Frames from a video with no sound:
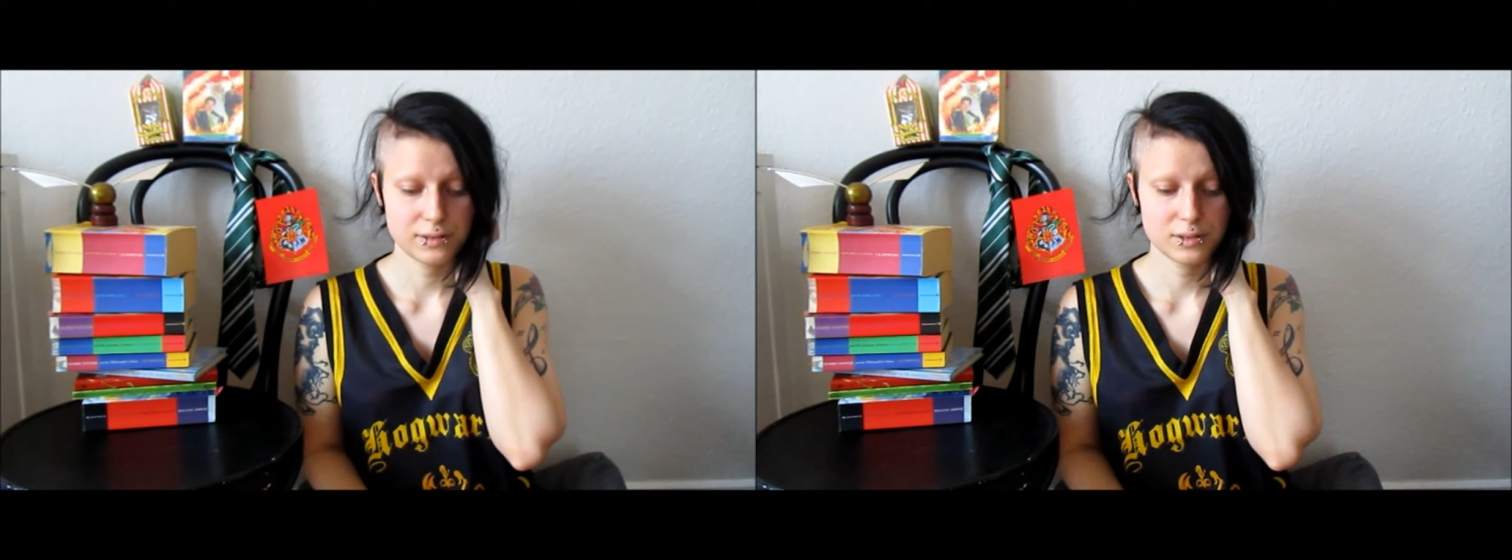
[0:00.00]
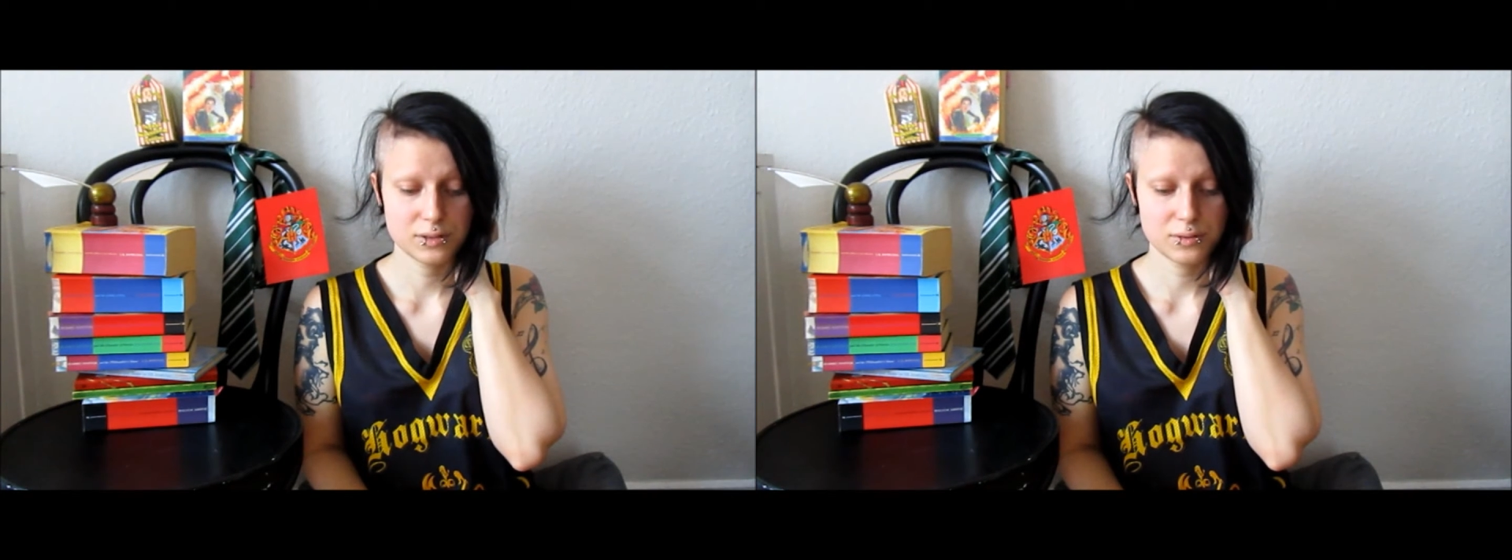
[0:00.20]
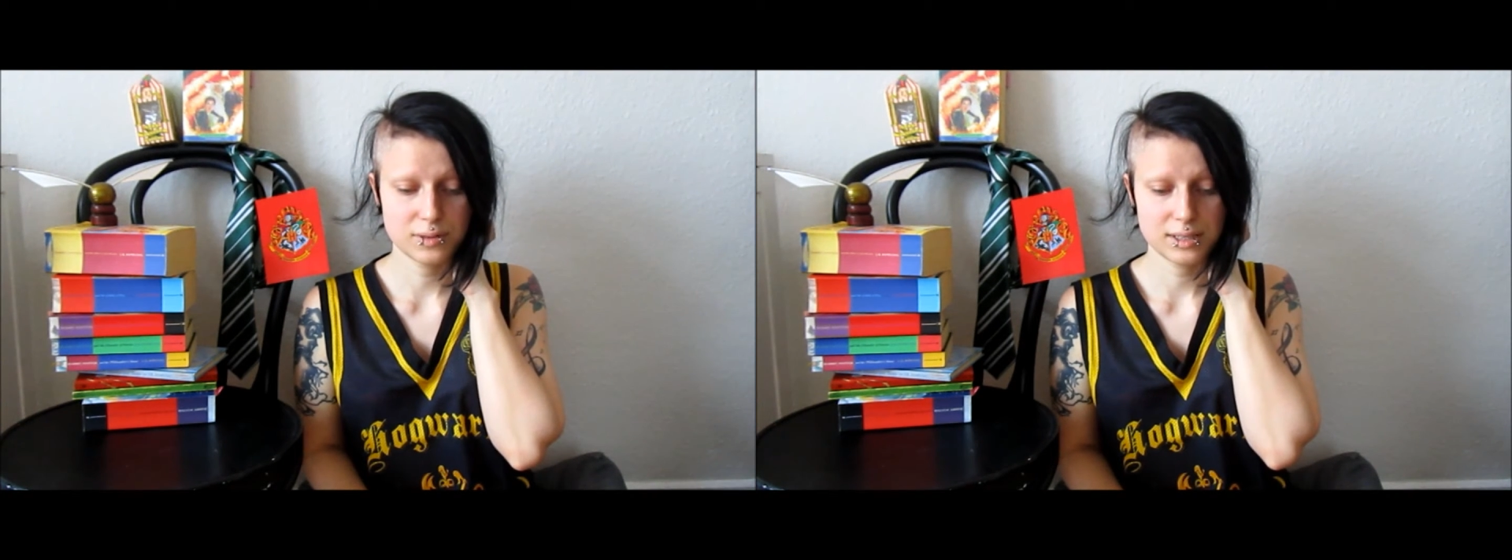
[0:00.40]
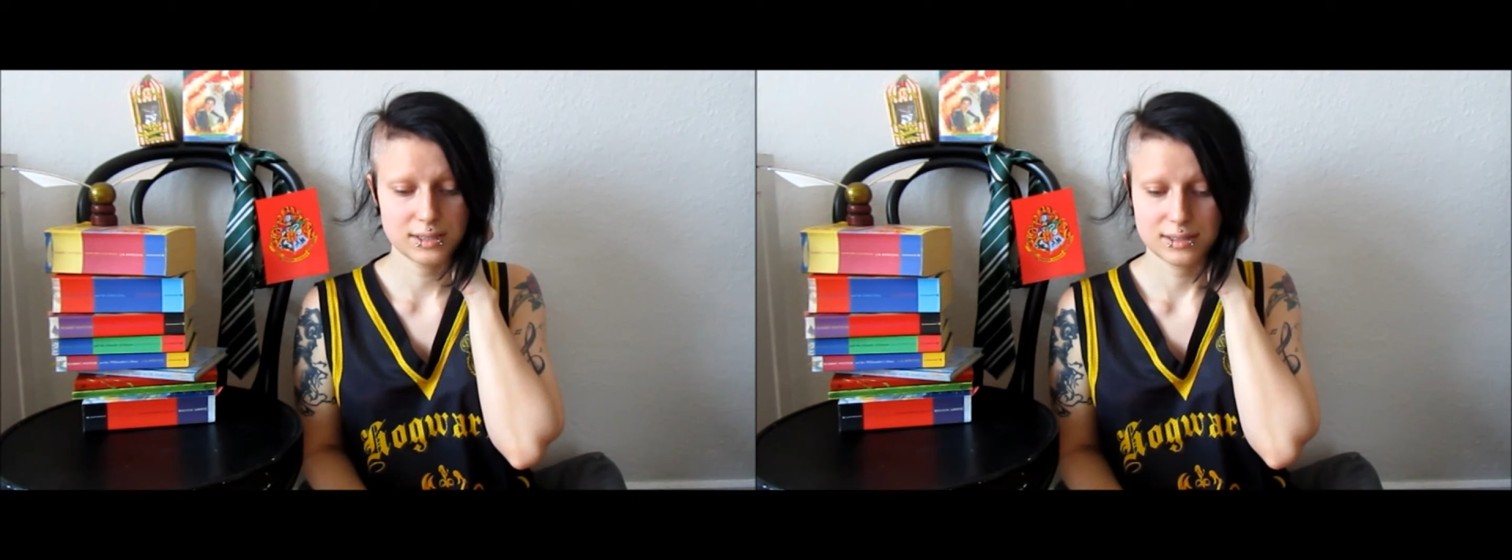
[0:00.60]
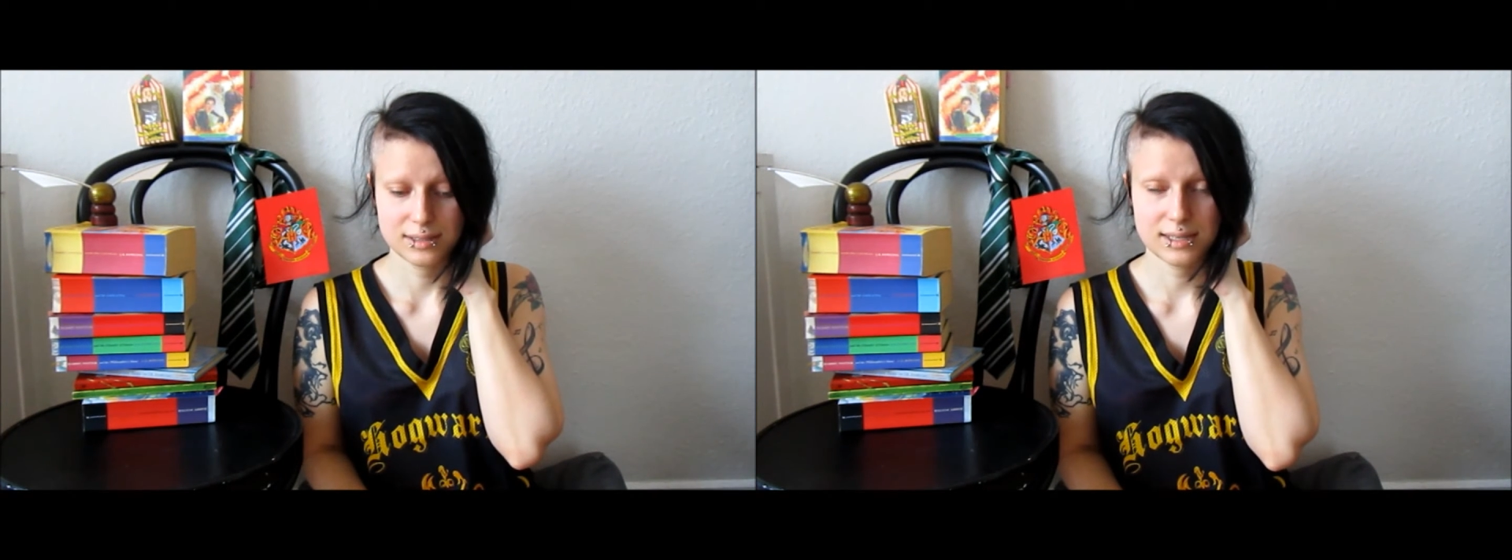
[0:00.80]
do
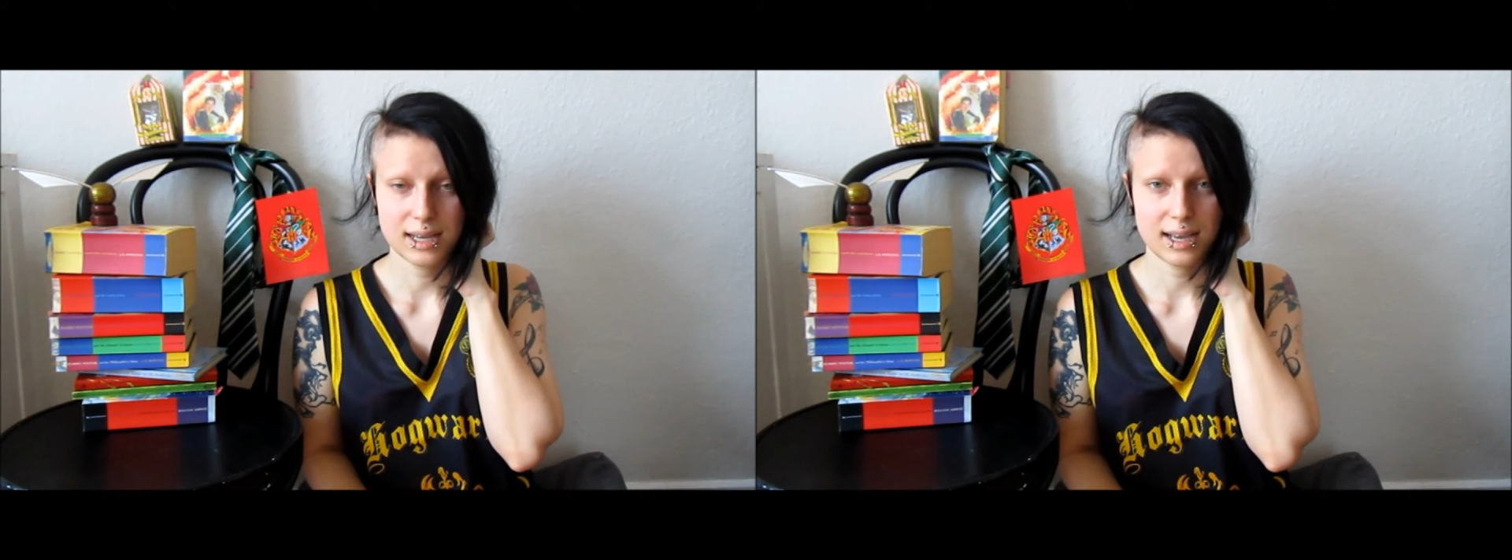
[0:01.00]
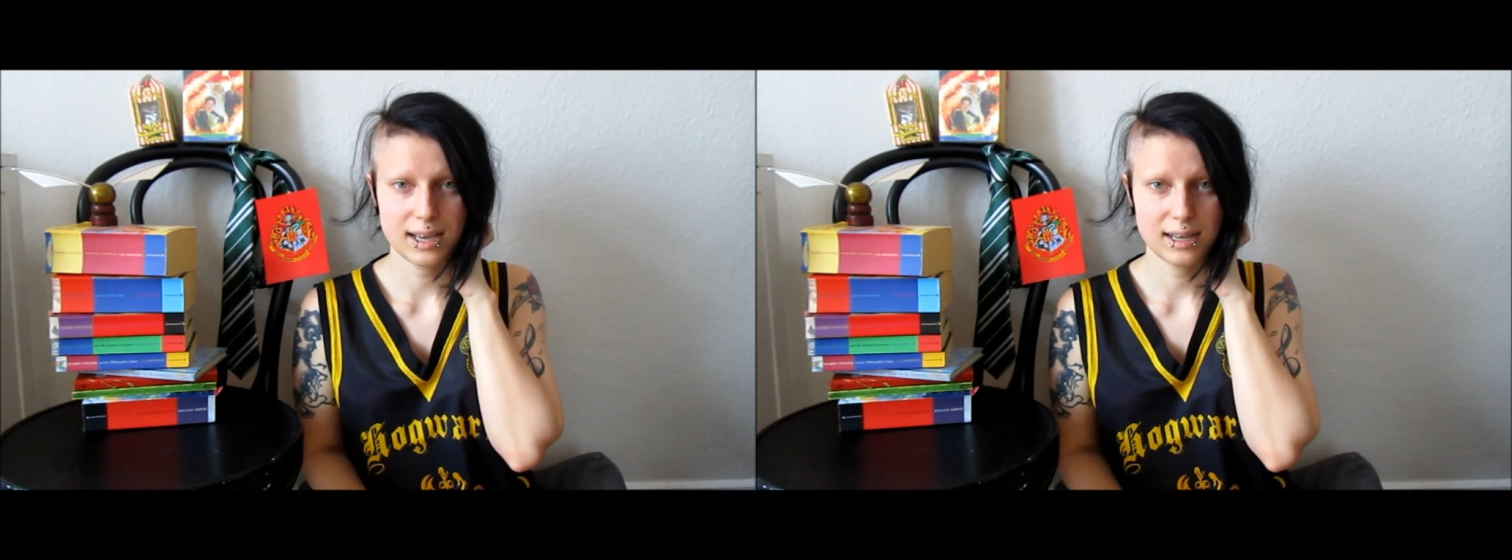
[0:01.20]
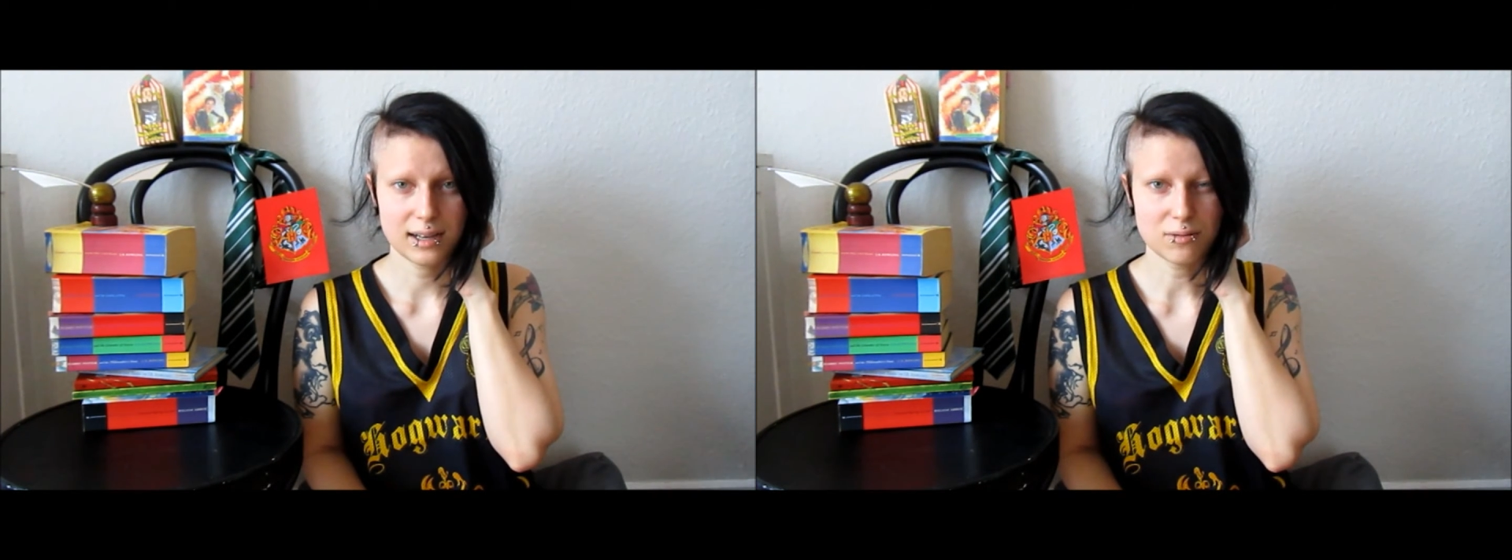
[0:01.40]
this tag